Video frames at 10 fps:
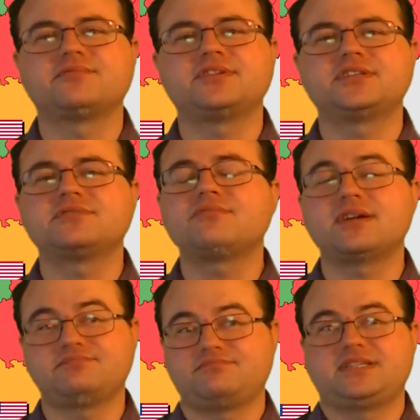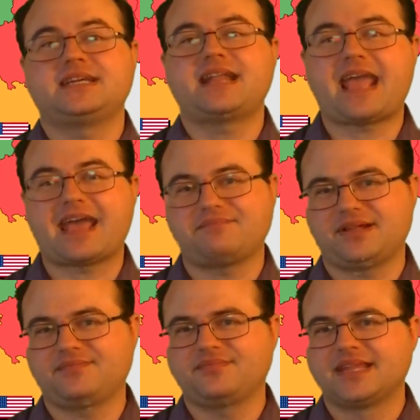which is what did
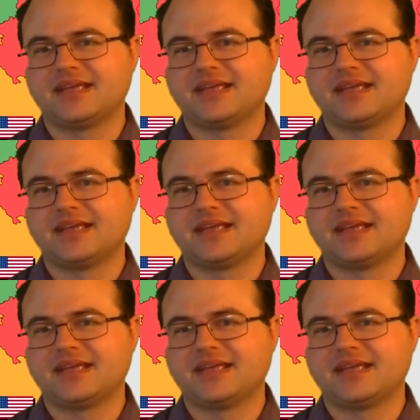happen.